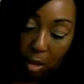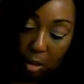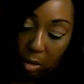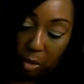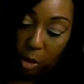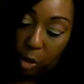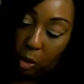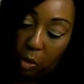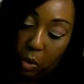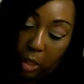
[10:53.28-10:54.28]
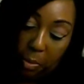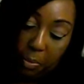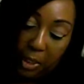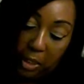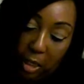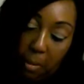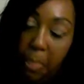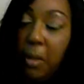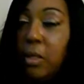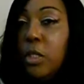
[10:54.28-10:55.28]
Also, I picked
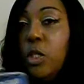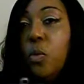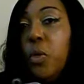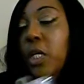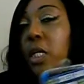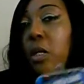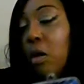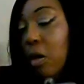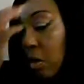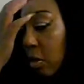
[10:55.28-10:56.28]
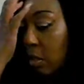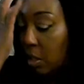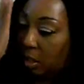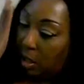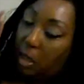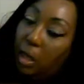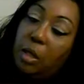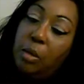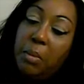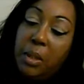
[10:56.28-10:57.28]
up the screen guard.
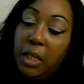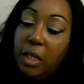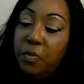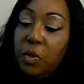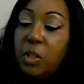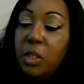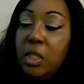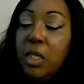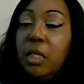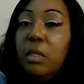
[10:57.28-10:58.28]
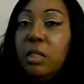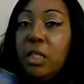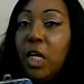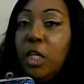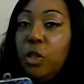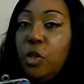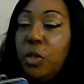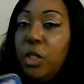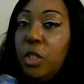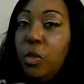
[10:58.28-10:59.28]
I love using the Dollar
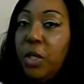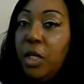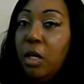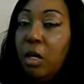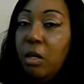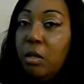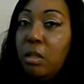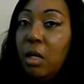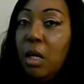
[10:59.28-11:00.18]
Tree screen guards